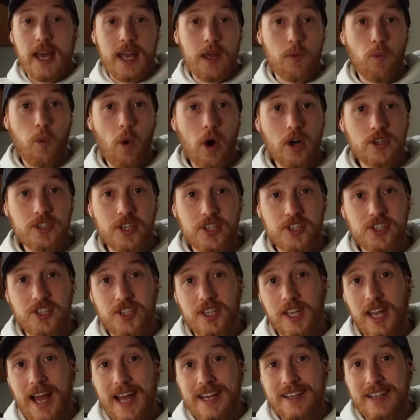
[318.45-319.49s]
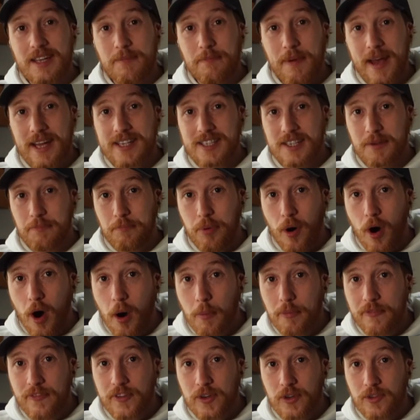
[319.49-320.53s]
It was a slightly better
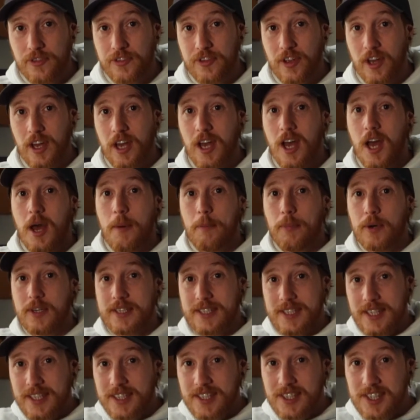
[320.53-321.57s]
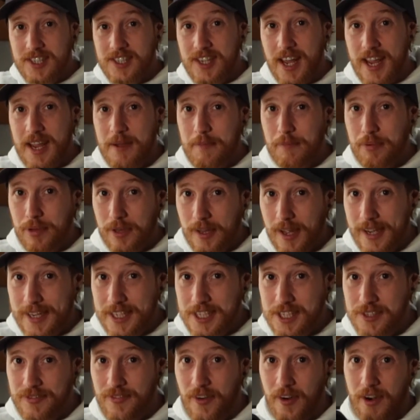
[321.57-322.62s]
pop filter, but didn't stay in
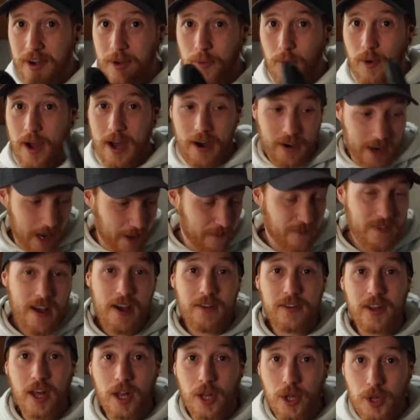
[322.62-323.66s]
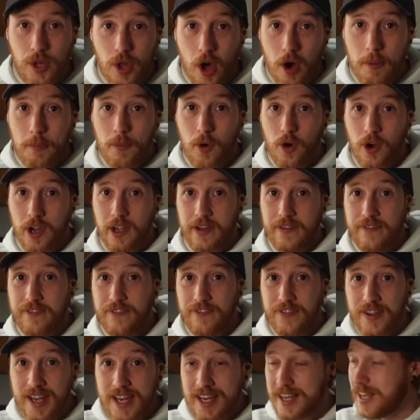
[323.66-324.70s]
place very well, and I found it a lot more
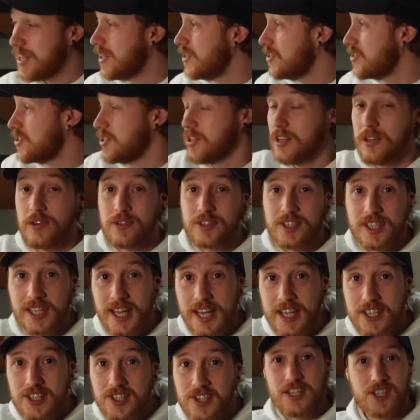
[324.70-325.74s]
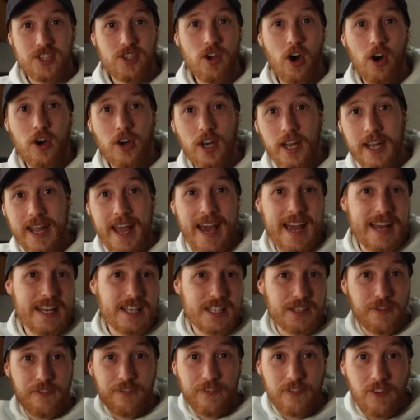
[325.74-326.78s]
convenient to use this. It's not going to get
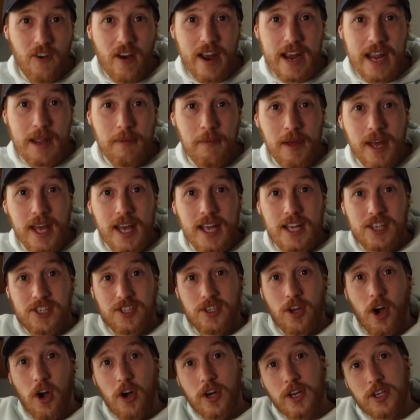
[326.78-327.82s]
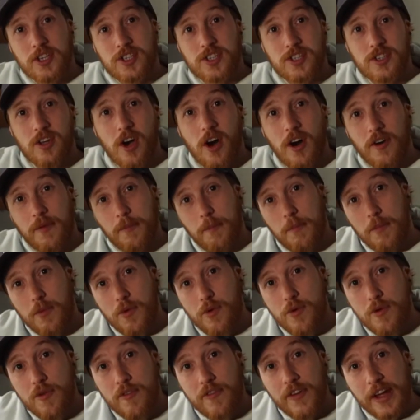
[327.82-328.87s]
into frame, it's not going to start
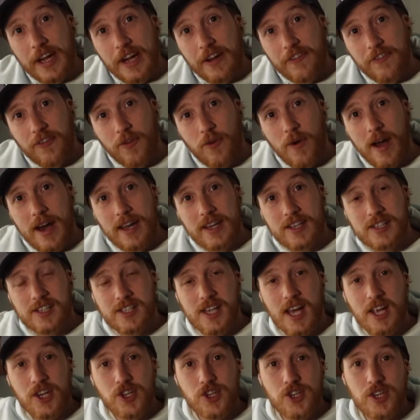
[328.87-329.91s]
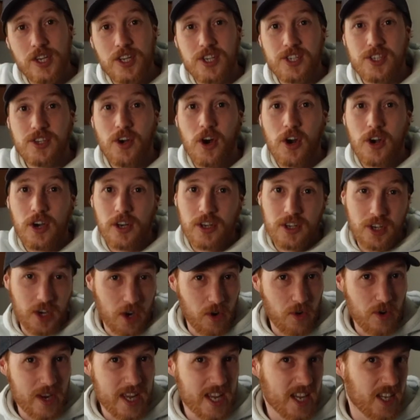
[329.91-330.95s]
moving throughout a session, it's not going to
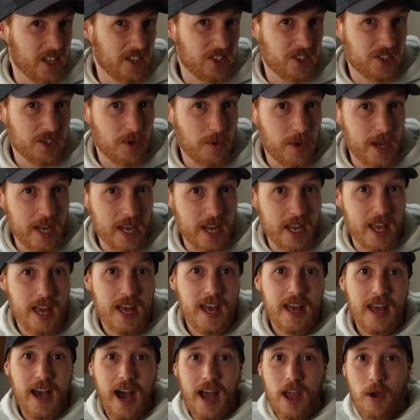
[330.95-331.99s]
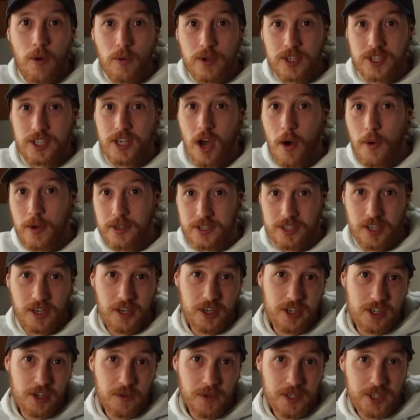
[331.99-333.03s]
creak and squeak. I always know it's
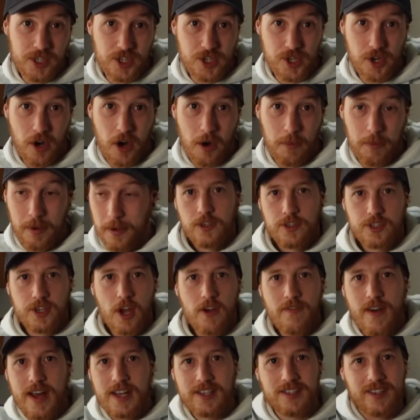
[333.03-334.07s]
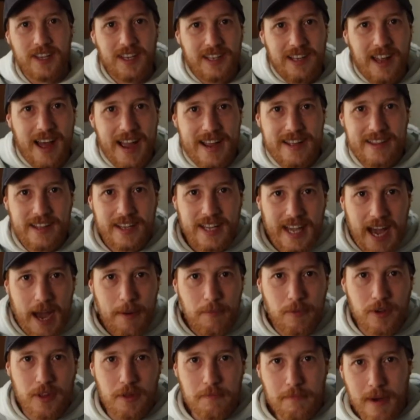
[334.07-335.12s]
going to do its job. So there's the light, the
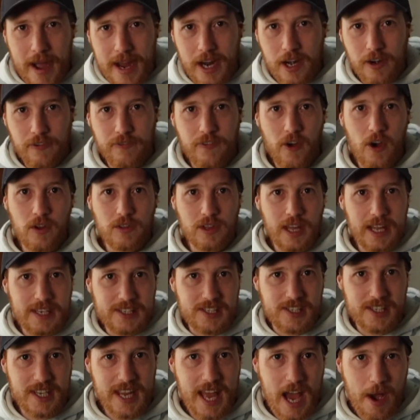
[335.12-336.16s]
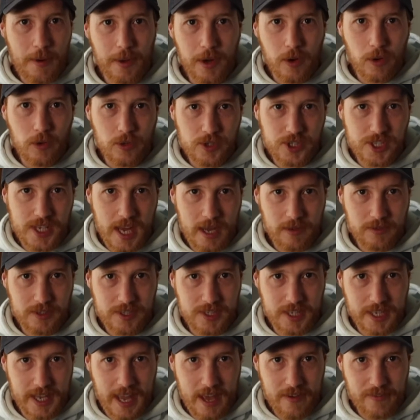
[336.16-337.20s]
camera, the microphone. Let's see how it all sounds
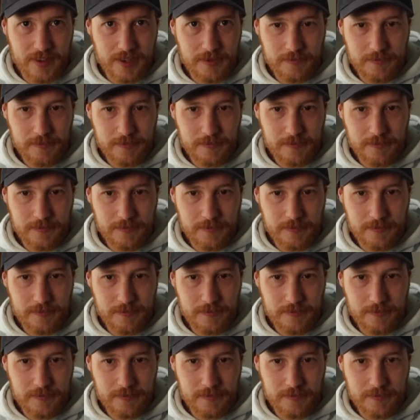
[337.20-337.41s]
together.